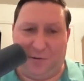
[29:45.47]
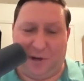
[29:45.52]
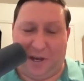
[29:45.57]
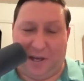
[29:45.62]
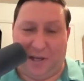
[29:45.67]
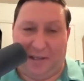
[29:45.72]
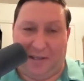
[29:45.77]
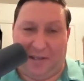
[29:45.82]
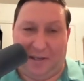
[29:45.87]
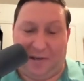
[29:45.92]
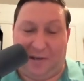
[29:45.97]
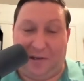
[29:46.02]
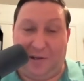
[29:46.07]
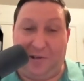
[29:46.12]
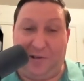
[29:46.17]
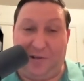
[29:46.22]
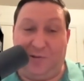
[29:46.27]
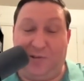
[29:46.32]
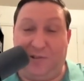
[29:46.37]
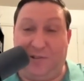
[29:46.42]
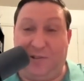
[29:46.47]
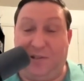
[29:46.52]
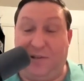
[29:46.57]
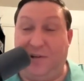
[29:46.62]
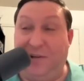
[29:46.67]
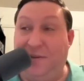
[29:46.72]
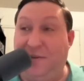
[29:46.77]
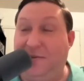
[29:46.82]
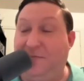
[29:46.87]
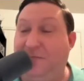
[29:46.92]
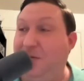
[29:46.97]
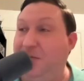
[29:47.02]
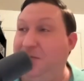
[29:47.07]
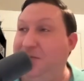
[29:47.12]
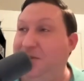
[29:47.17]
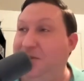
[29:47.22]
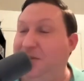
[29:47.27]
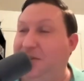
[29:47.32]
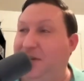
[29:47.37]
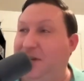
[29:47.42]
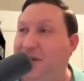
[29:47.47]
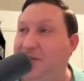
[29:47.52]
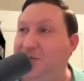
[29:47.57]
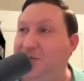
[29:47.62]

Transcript: a good what was it like